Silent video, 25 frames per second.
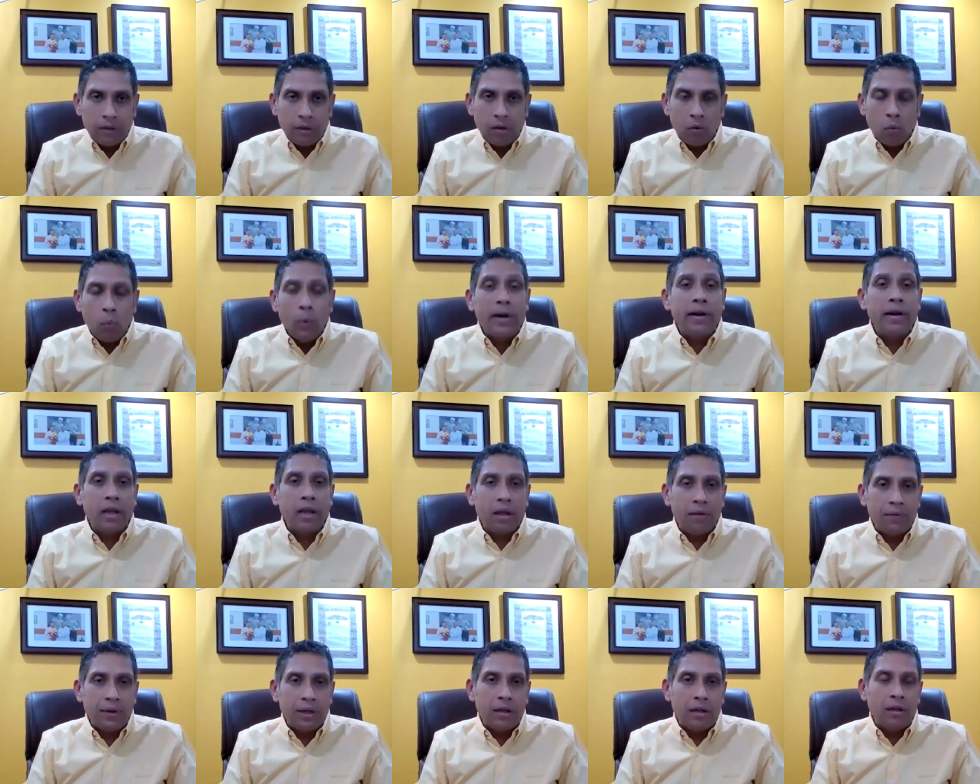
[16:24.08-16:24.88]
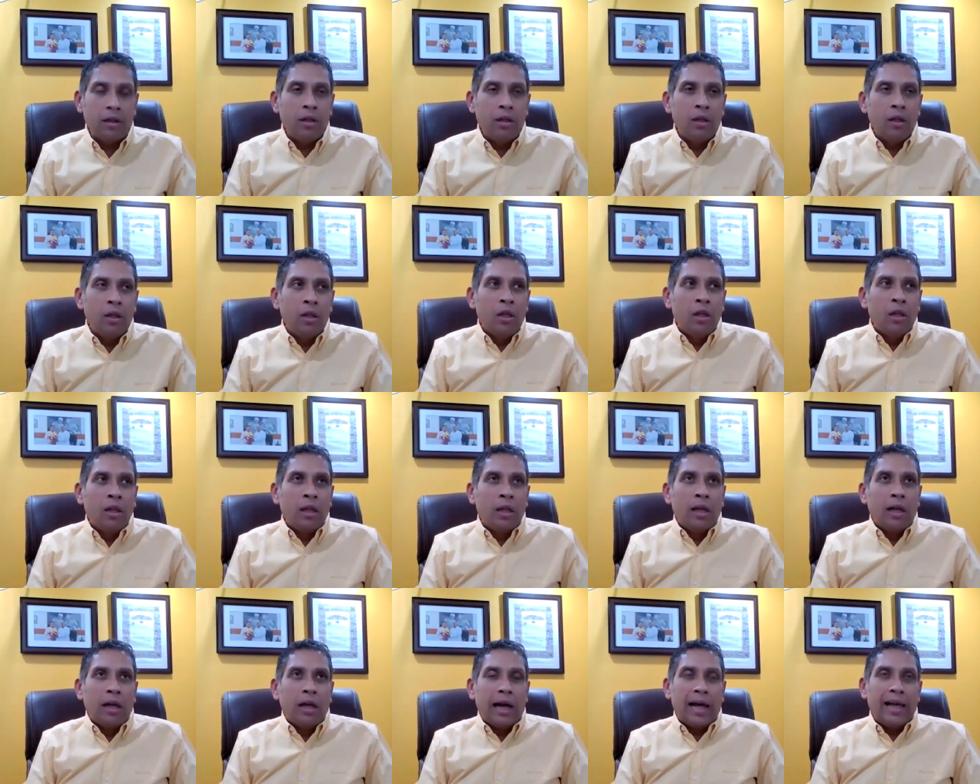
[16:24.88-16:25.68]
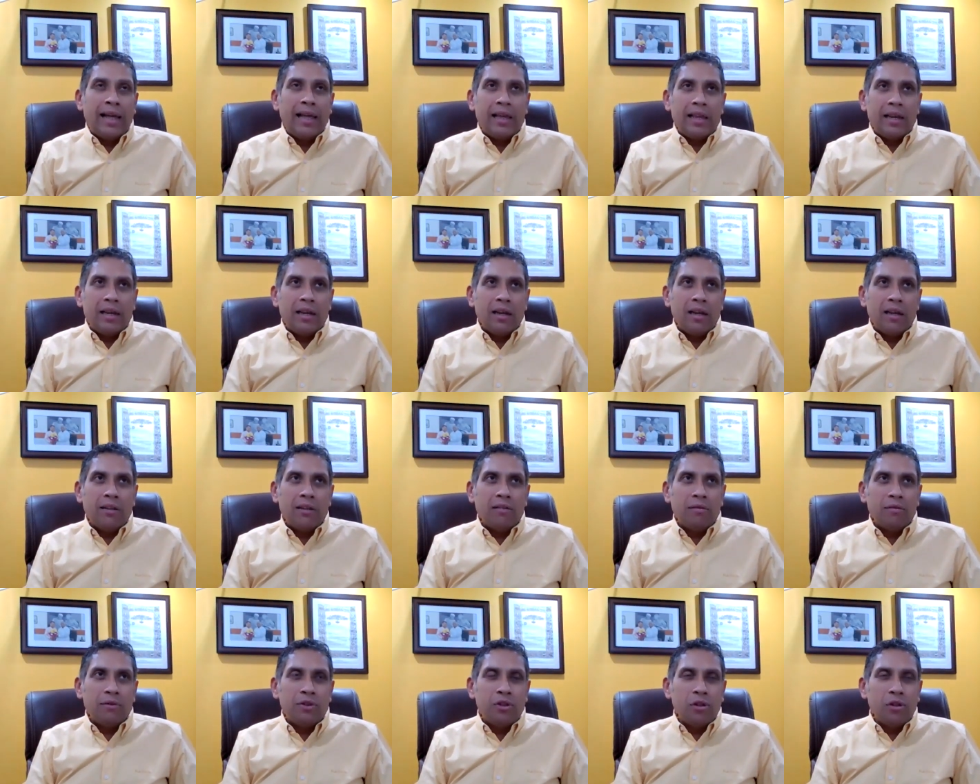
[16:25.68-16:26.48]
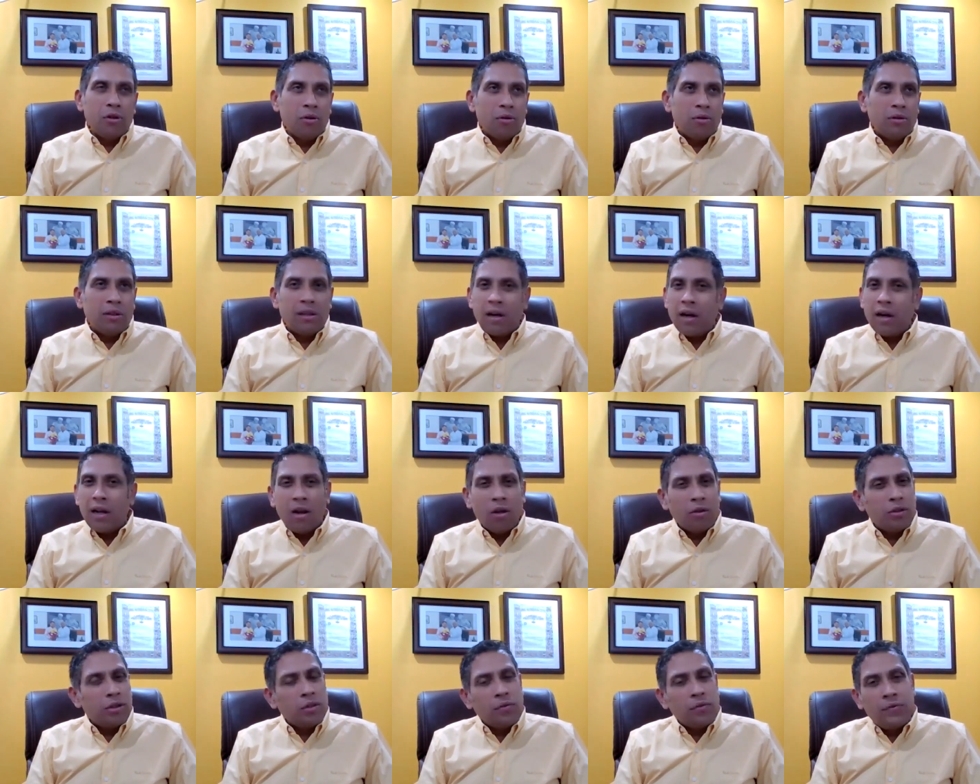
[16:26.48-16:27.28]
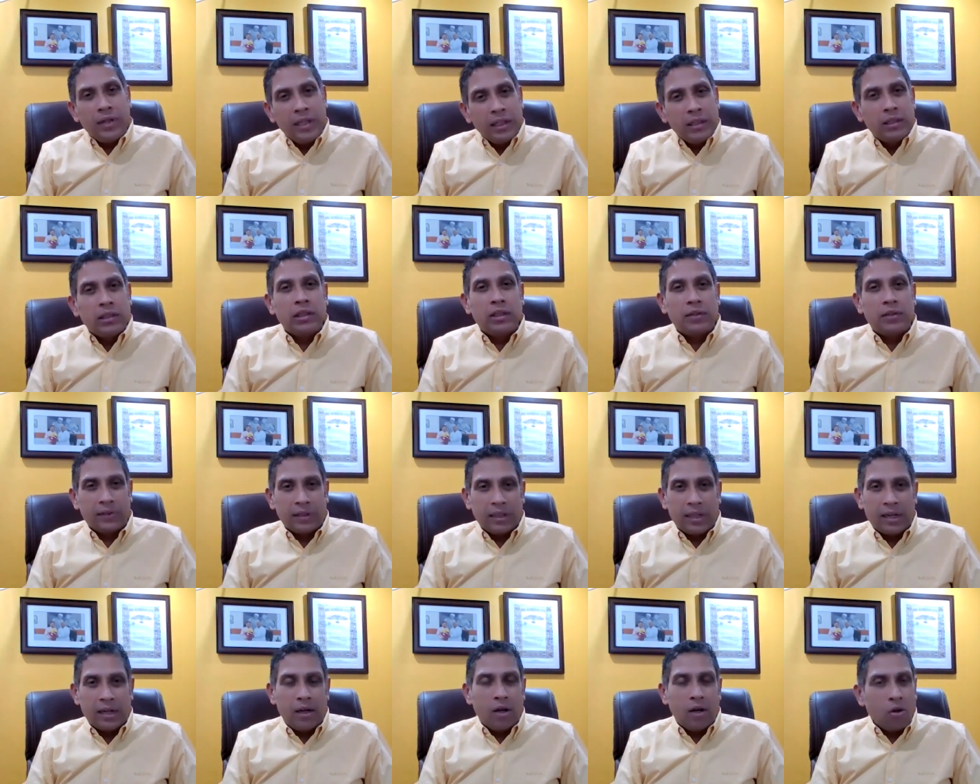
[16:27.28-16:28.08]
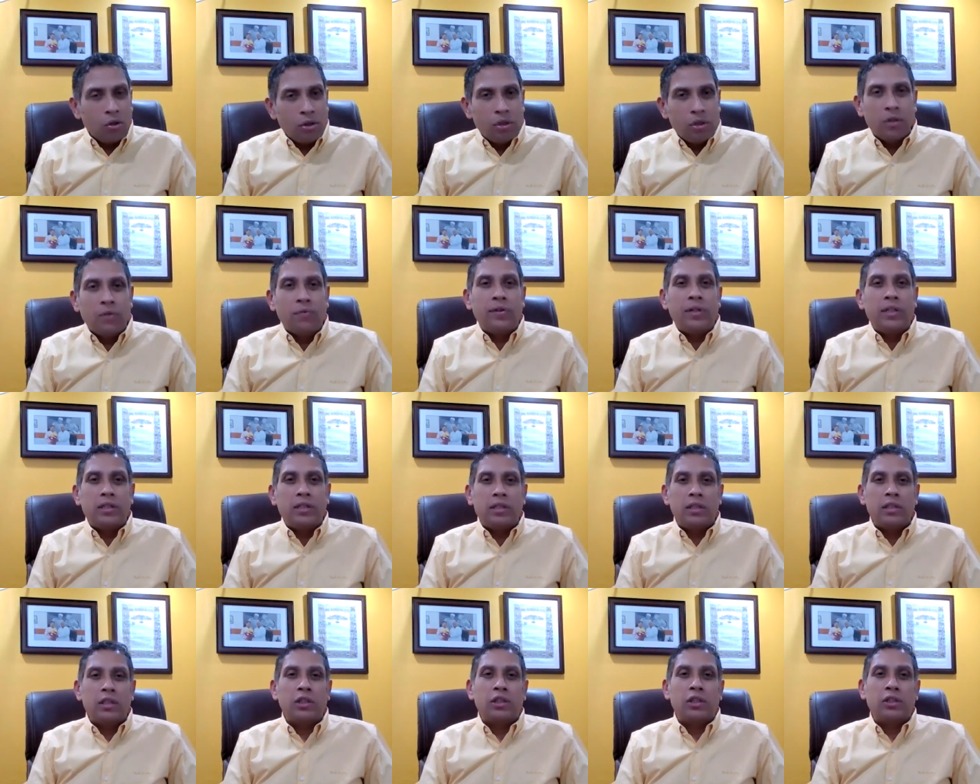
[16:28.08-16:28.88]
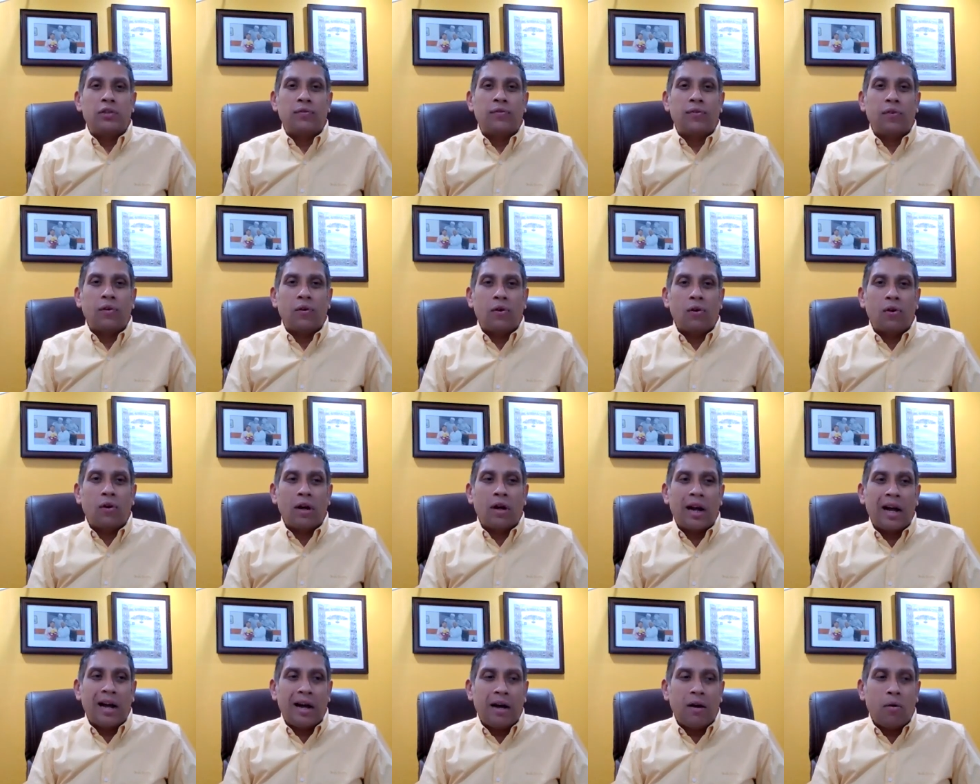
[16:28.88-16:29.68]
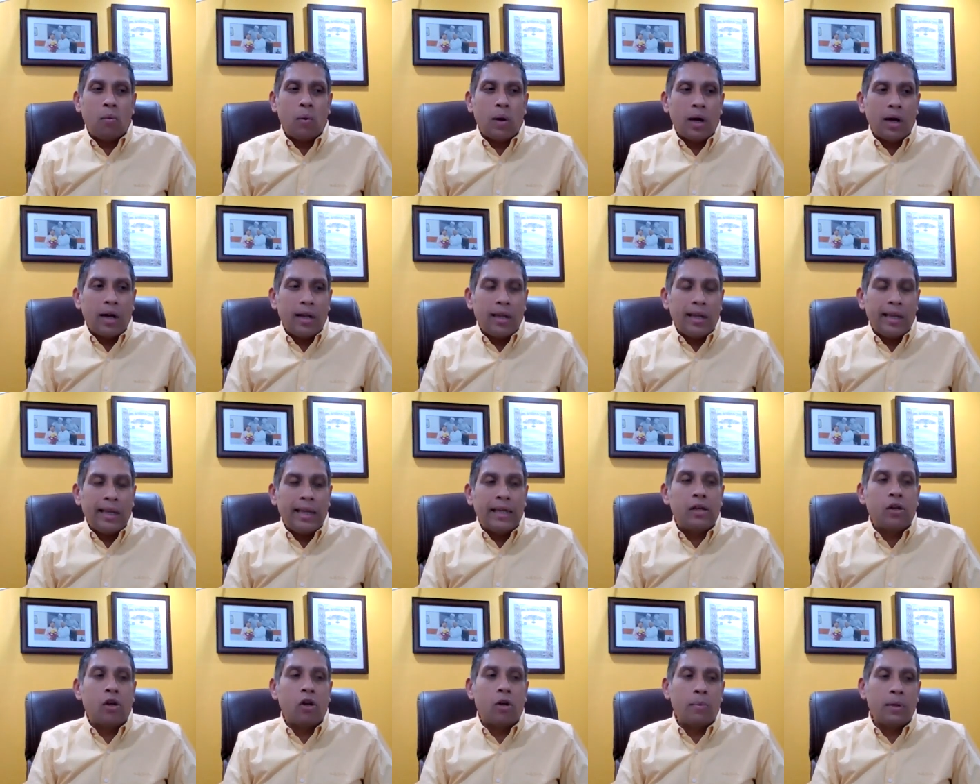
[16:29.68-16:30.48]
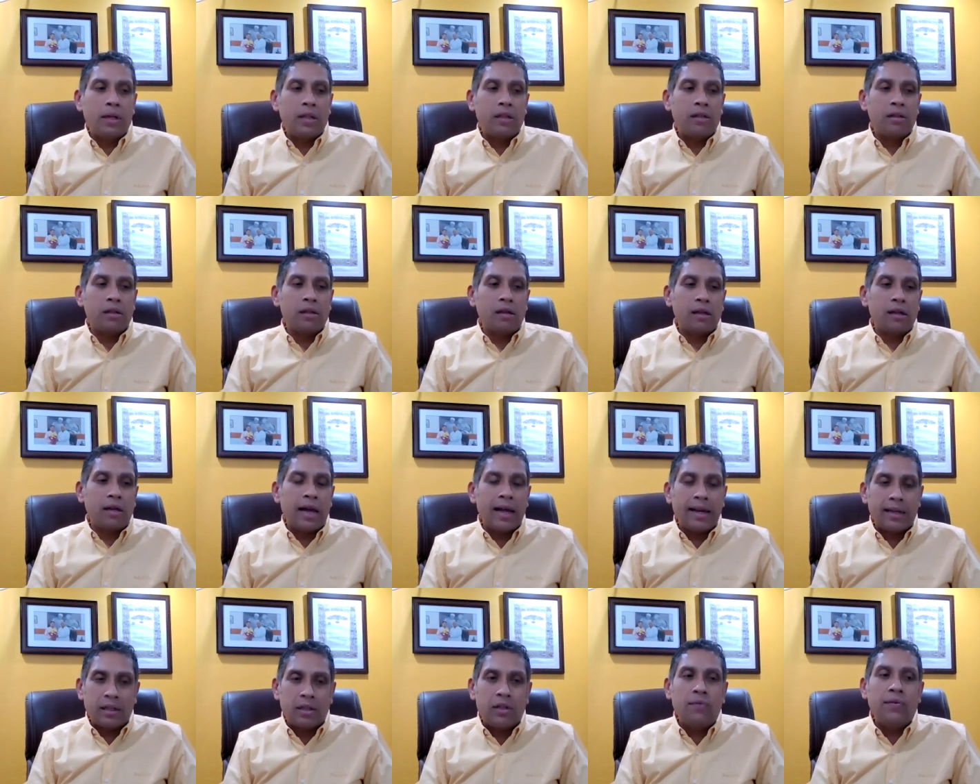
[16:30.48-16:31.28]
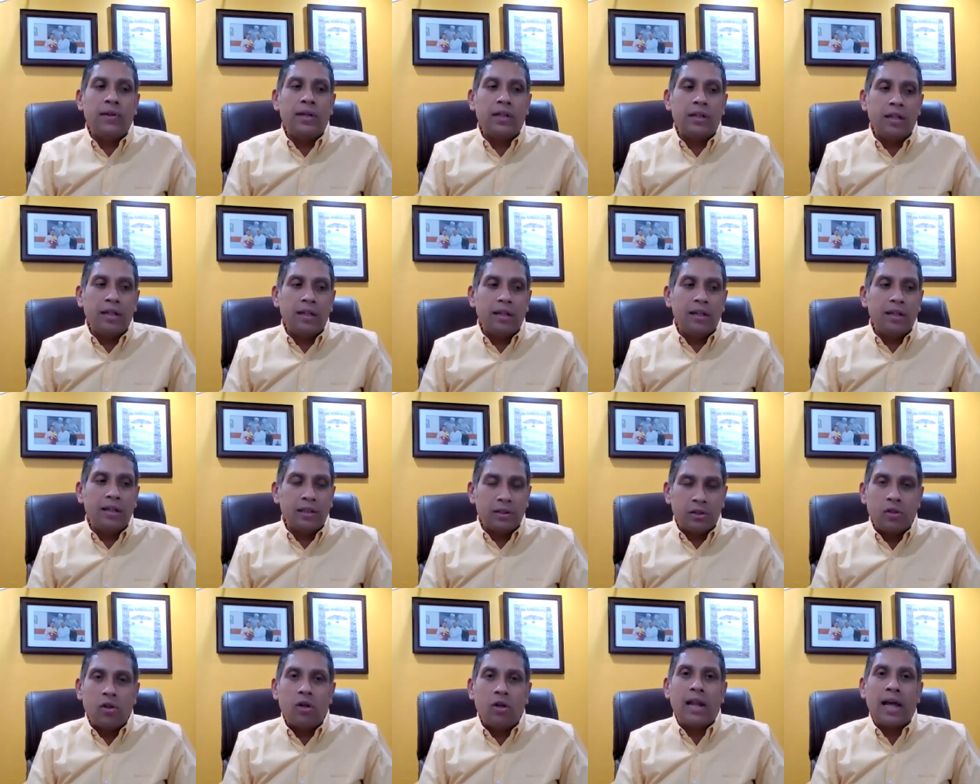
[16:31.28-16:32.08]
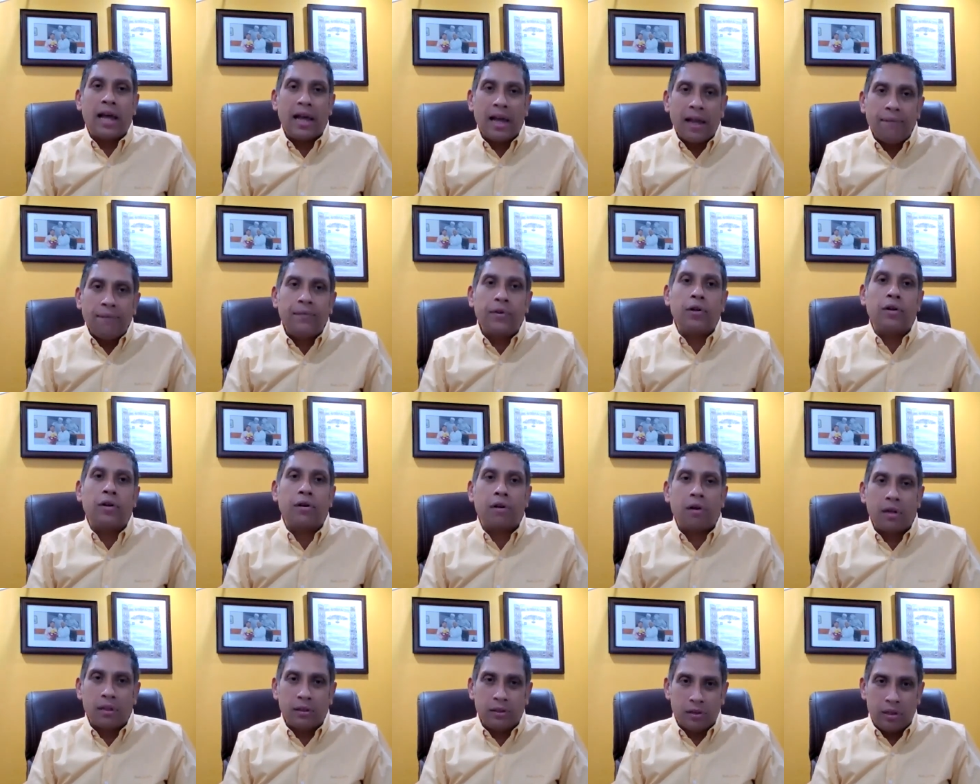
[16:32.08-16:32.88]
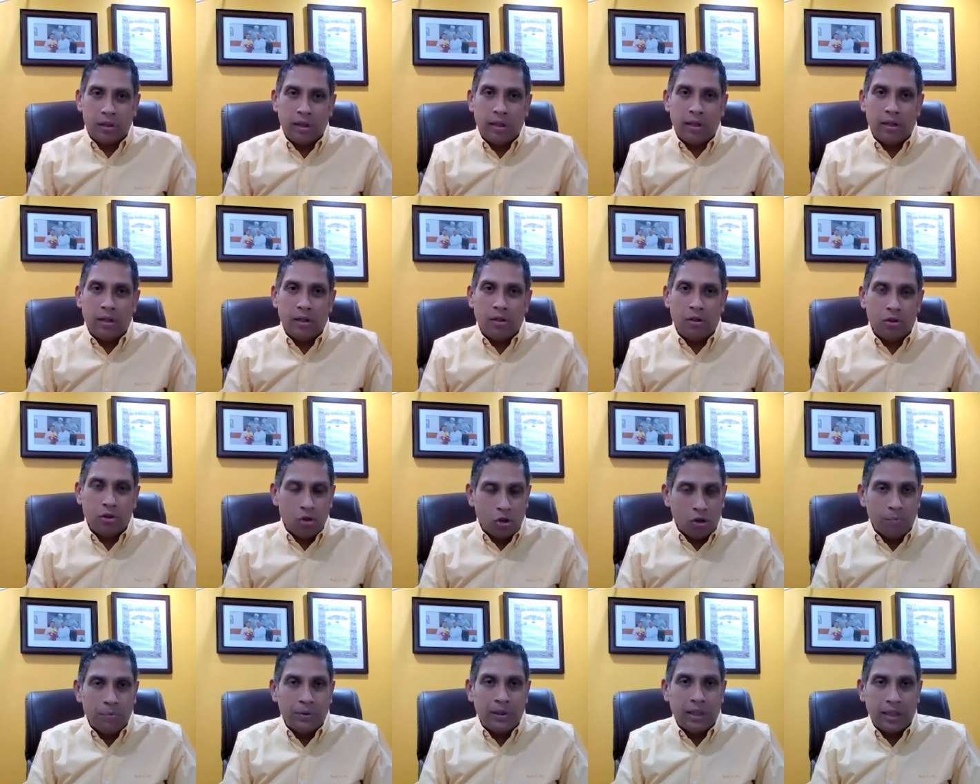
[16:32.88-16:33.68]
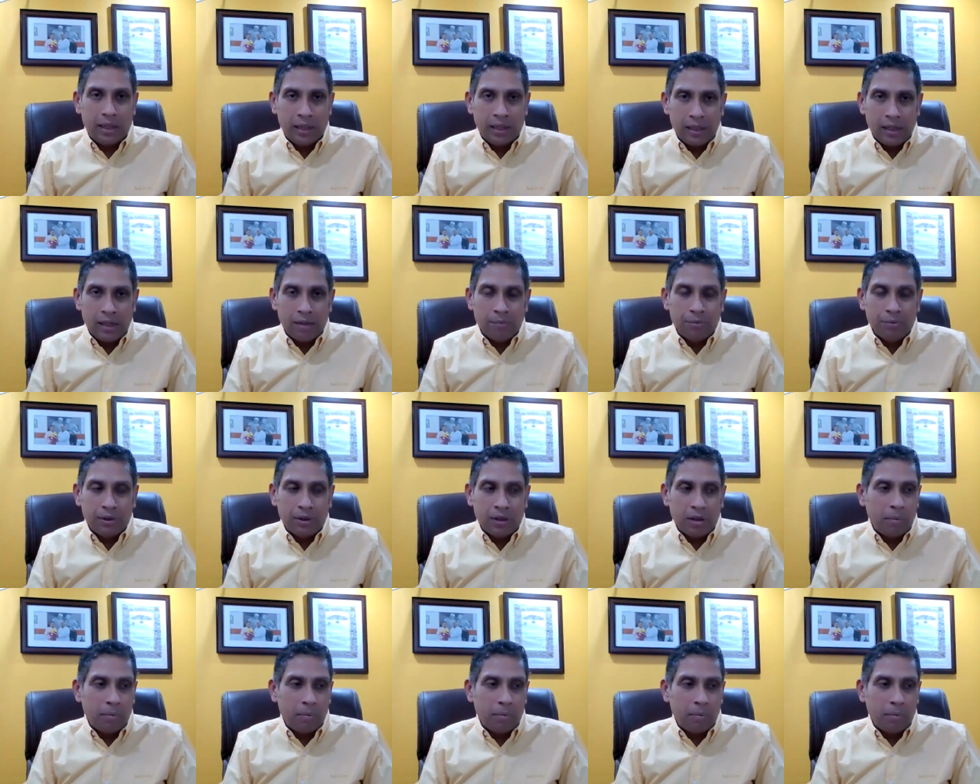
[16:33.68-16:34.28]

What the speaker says: Very evident. And, there are lots of reasons for that, lots of reasons for why economic activity does not have to translate into jobs and incomes.